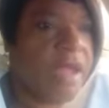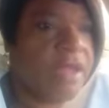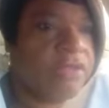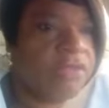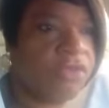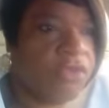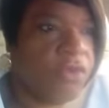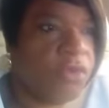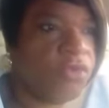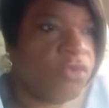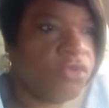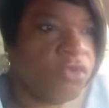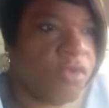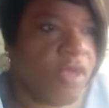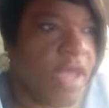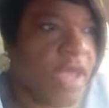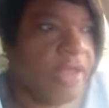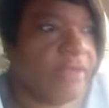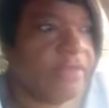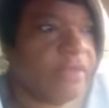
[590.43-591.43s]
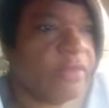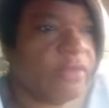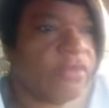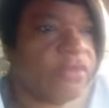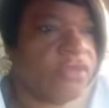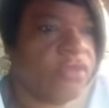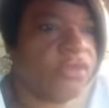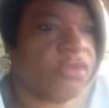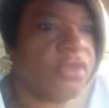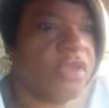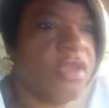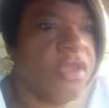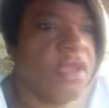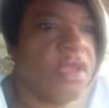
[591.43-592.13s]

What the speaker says: told you guys I was just